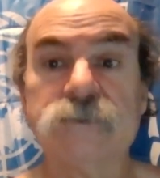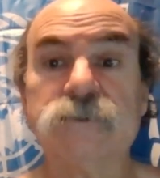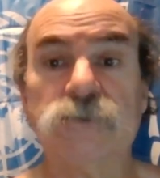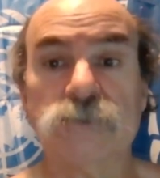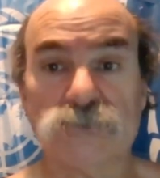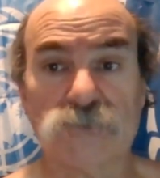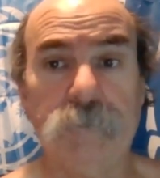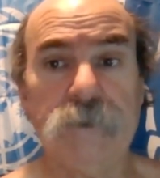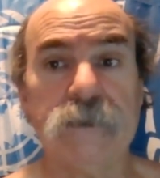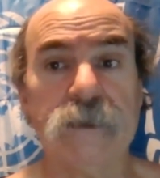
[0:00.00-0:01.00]
to
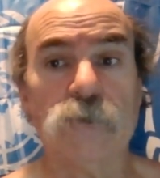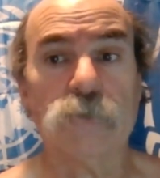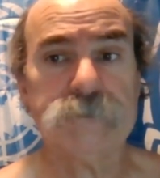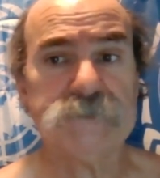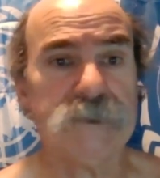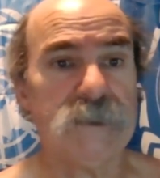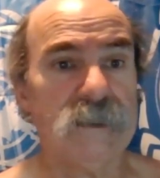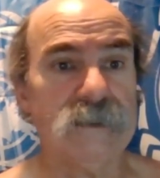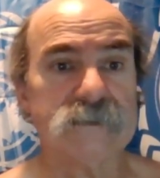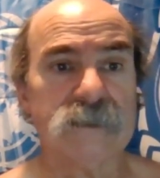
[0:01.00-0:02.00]
distribute encryption
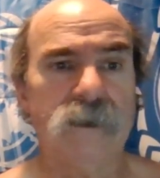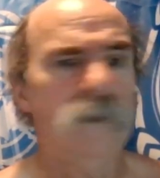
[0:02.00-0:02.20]
keys